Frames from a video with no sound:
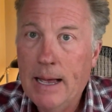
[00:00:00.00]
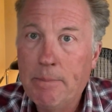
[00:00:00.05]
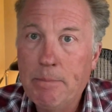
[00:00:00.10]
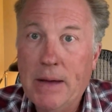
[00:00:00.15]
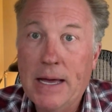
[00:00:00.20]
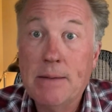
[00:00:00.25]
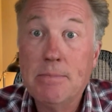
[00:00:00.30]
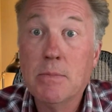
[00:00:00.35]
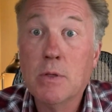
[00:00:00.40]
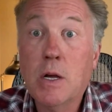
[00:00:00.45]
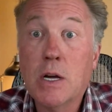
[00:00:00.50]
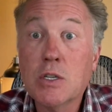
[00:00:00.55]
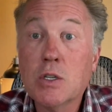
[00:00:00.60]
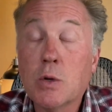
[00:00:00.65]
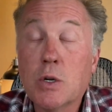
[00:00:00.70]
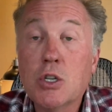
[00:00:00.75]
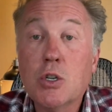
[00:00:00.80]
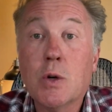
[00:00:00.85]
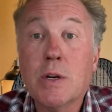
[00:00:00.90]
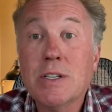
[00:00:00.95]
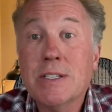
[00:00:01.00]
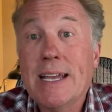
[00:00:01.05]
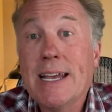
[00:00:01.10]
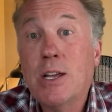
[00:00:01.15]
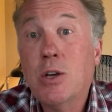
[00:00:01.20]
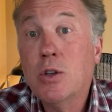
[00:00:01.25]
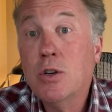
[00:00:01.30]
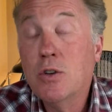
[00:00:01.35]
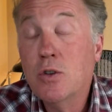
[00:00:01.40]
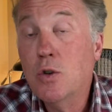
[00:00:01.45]
But long story short is I
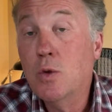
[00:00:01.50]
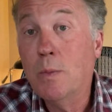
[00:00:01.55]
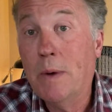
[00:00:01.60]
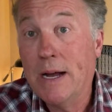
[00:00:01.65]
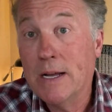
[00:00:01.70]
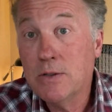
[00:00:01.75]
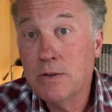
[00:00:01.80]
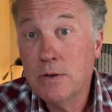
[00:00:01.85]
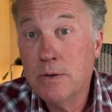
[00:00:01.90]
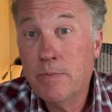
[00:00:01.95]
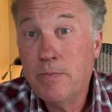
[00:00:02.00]
couldn't do much.